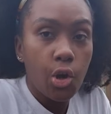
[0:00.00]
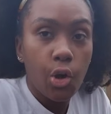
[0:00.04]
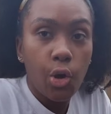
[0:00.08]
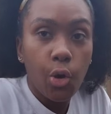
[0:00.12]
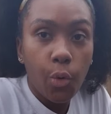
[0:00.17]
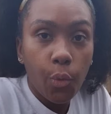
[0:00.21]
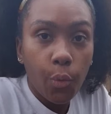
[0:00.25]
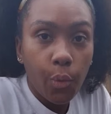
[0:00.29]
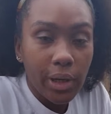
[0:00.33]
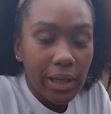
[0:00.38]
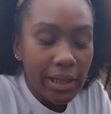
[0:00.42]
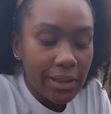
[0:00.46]

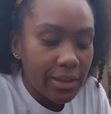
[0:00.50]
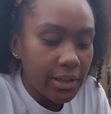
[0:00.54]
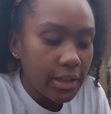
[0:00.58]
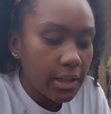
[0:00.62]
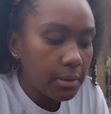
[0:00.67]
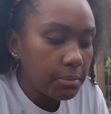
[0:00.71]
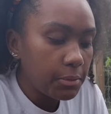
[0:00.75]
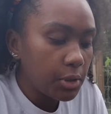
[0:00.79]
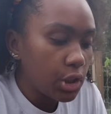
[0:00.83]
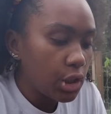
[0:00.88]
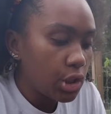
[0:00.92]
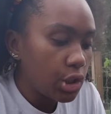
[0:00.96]
What I think
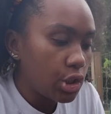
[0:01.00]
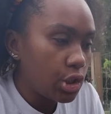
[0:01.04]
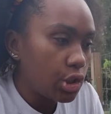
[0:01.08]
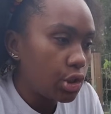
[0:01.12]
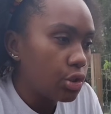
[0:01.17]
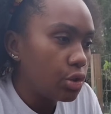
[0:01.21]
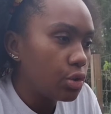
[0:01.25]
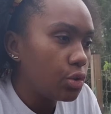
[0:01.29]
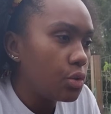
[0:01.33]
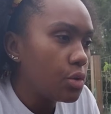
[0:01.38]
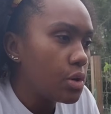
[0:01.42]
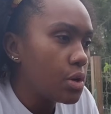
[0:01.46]
I'm gonna
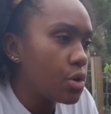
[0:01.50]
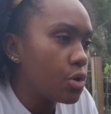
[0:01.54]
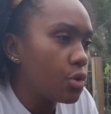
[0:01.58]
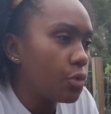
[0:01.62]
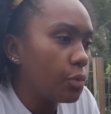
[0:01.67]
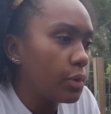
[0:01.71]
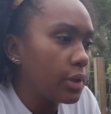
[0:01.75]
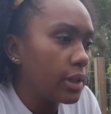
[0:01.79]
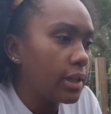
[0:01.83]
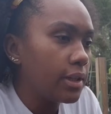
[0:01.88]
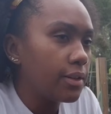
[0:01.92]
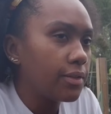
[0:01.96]
do
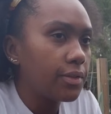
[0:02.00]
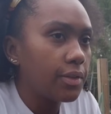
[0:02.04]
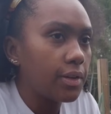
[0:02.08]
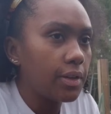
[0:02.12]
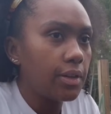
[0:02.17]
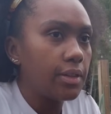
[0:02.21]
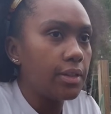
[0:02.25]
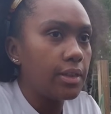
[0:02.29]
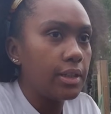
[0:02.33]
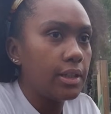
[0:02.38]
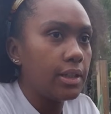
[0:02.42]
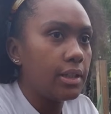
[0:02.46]
with
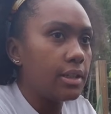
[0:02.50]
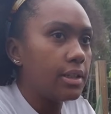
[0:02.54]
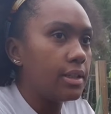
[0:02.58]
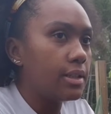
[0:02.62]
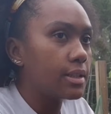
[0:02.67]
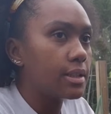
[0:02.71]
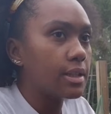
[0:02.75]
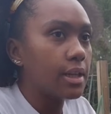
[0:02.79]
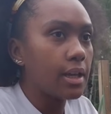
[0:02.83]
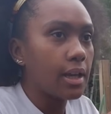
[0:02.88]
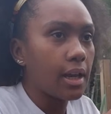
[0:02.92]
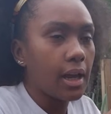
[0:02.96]
these,